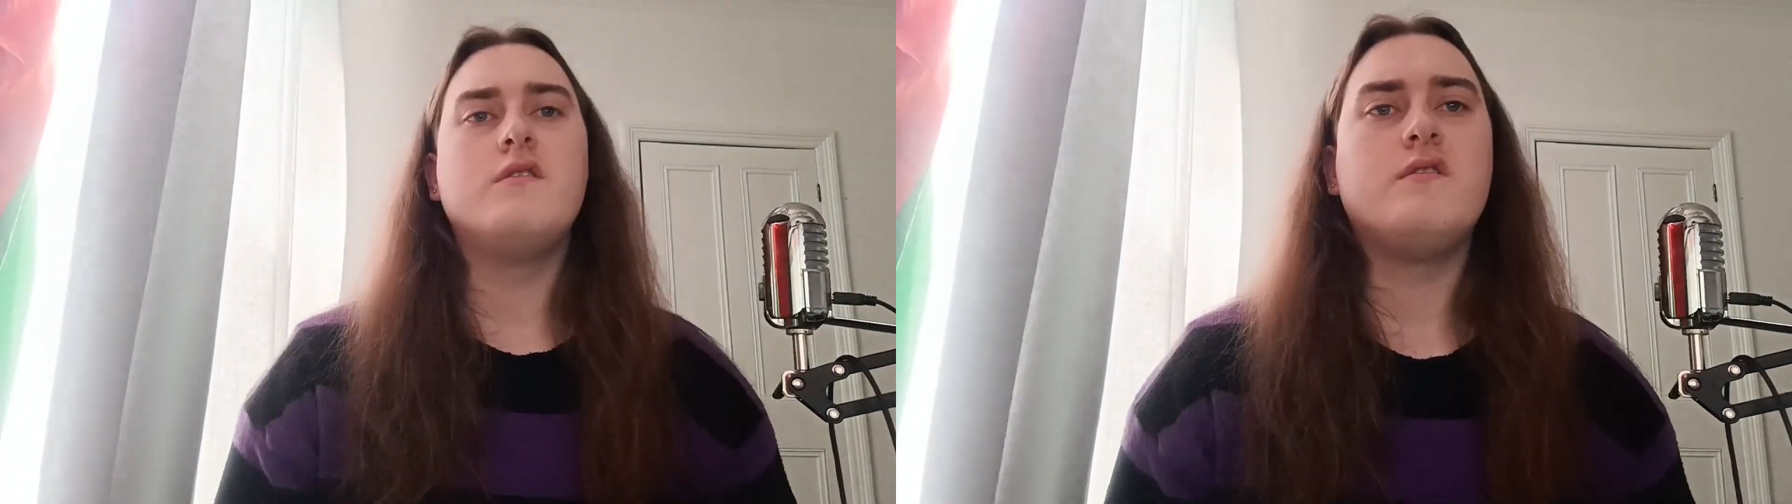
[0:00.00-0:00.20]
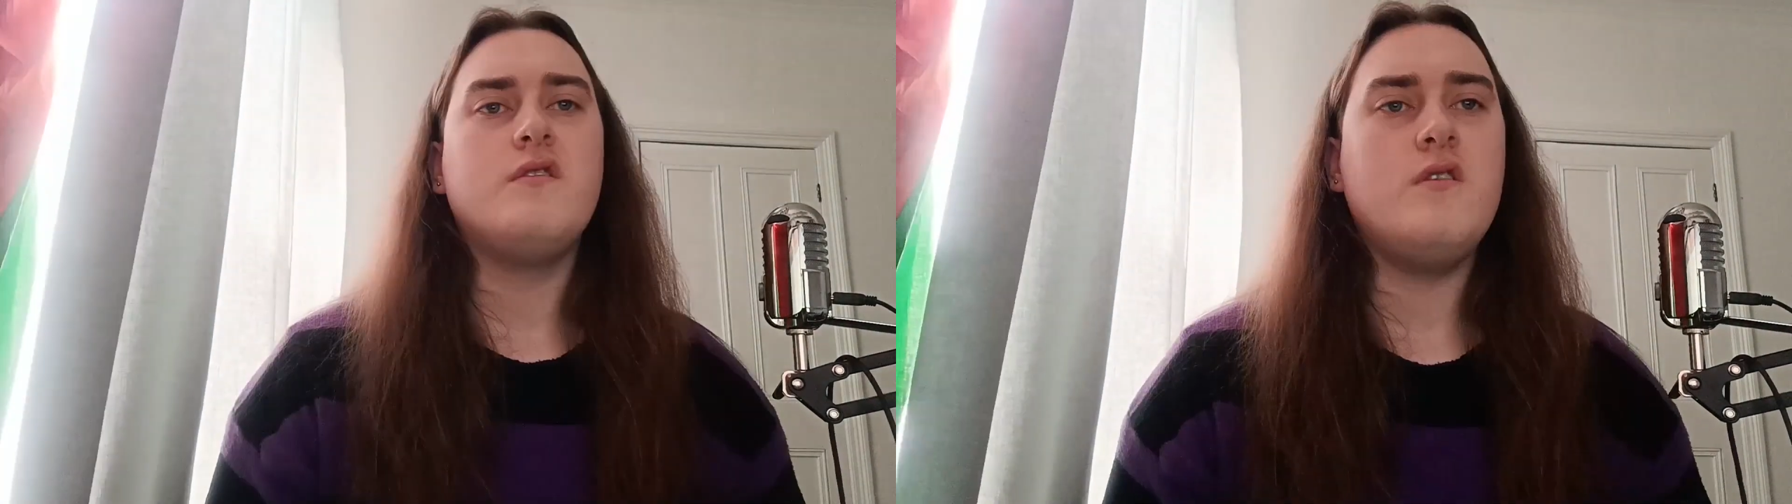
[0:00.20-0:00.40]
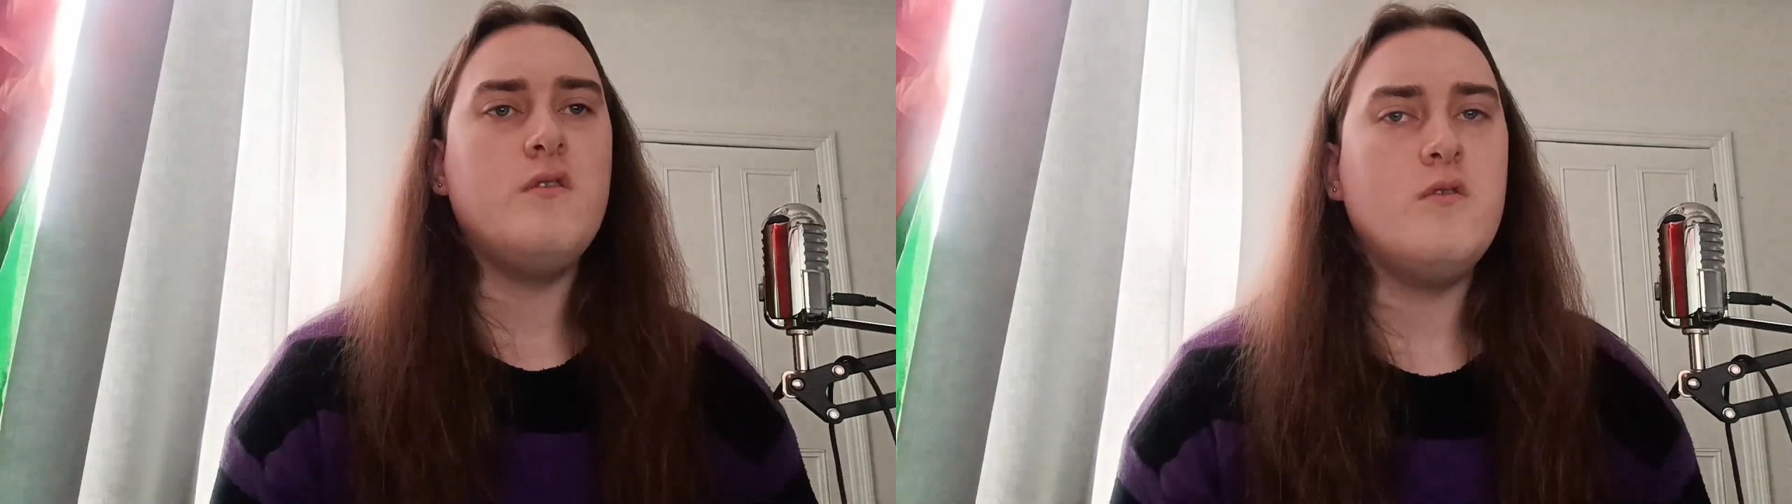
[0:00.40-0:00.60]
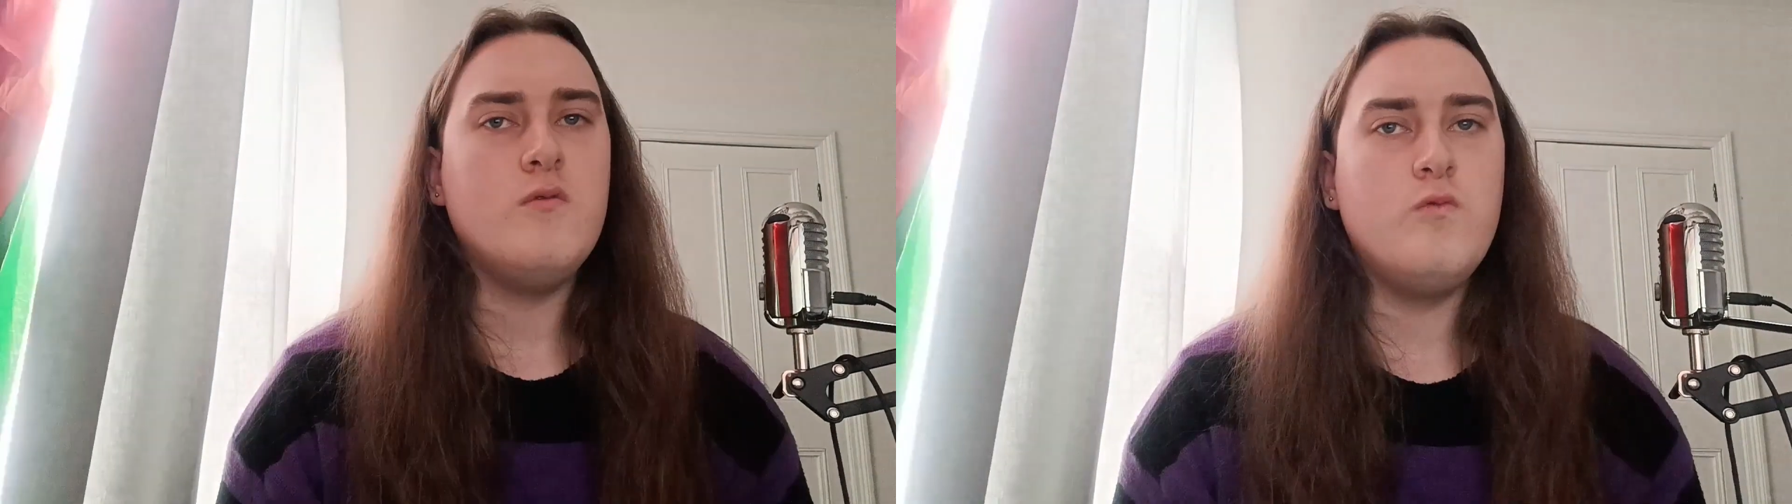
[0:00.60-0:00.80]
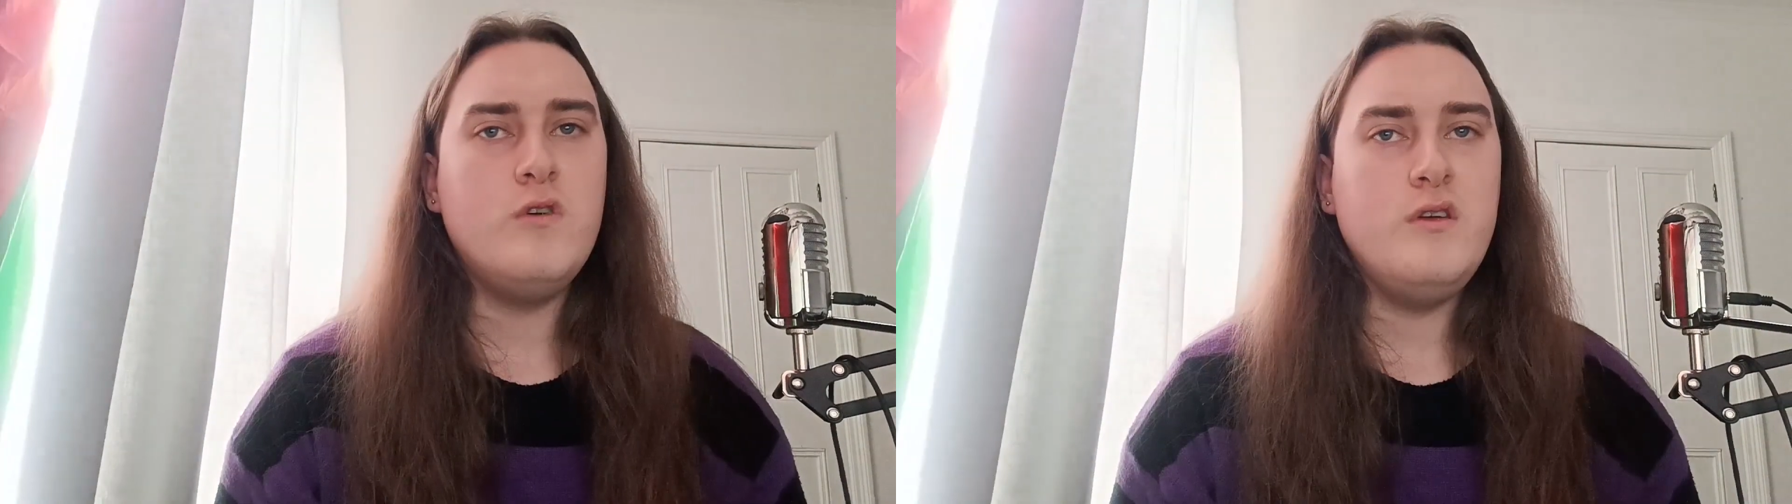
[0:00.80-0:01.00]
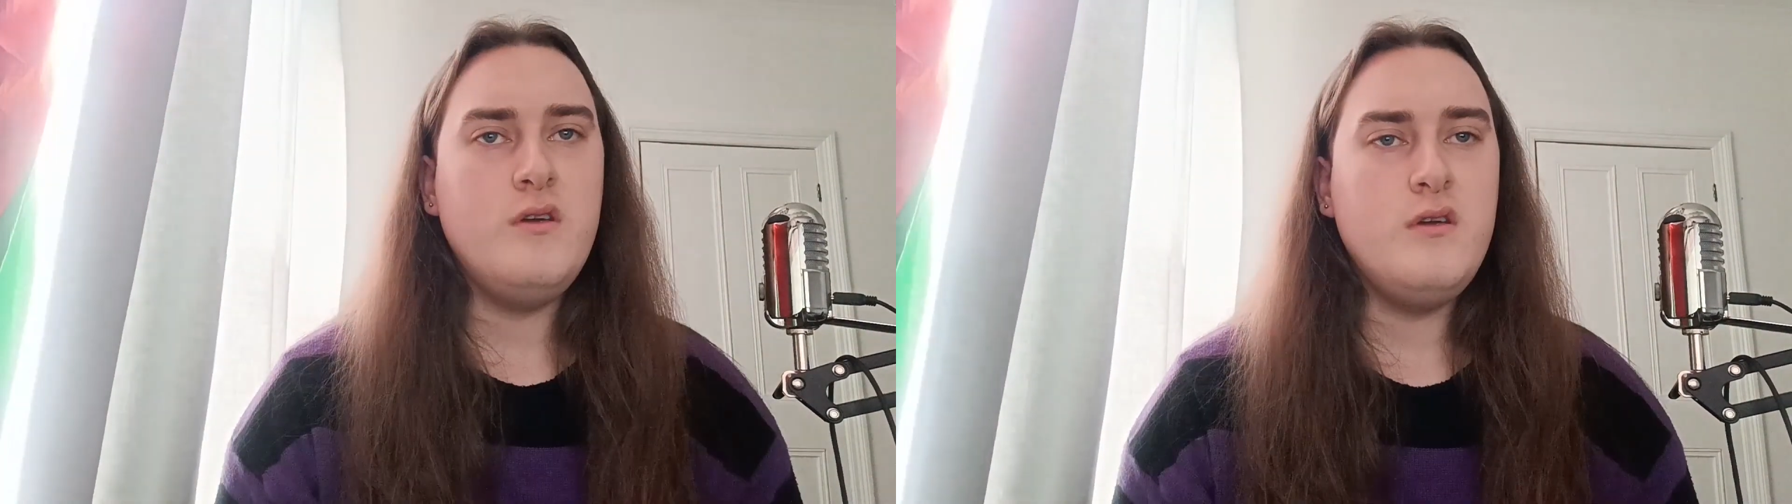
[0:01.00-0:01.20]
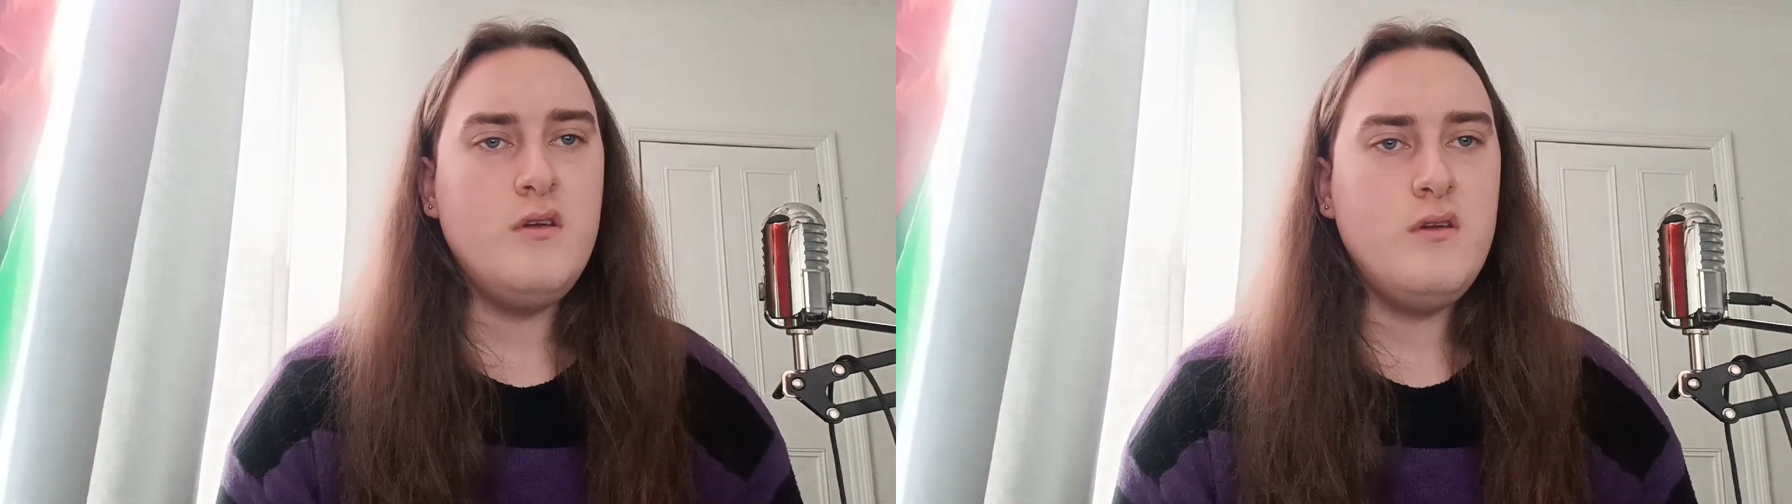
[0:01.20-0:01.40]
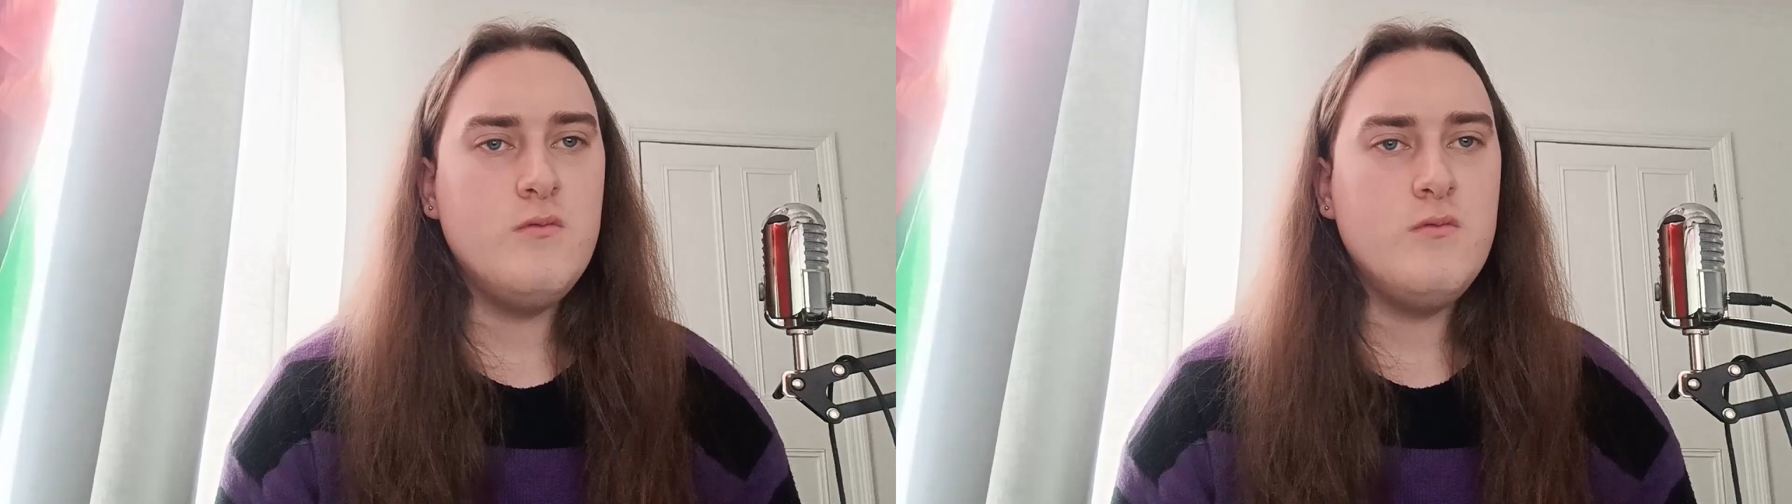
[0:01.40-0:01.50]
So we